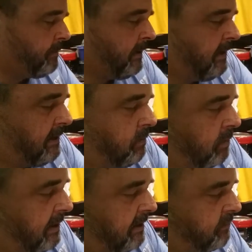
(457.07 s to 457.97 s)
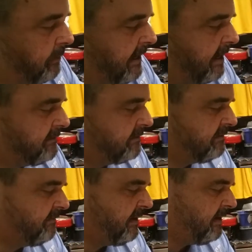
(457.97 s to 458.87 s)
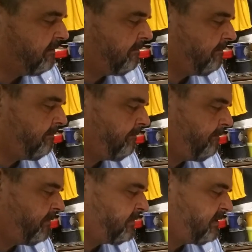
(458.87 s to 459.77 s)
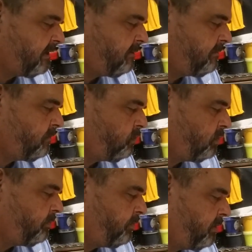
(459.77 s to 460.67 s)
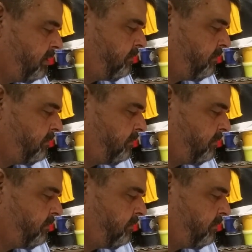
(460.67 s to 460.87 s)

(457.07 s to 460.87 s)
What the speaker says: And we need 3 ounces of it. So, we'll put